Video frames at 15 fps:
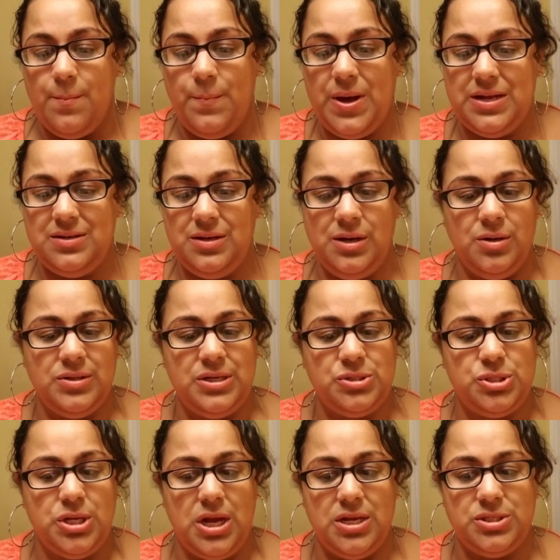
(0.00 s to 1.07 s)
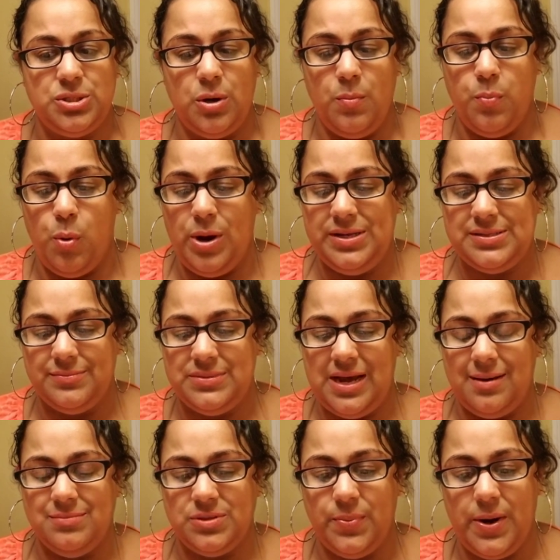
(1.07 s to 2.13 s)
But, there's a certain point
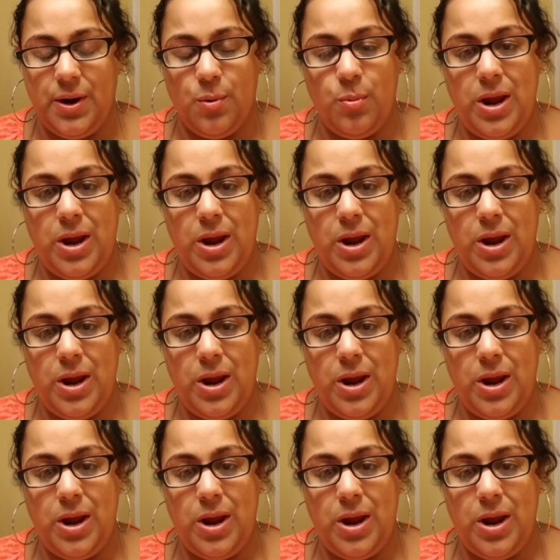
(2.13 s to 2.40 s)
sometimes where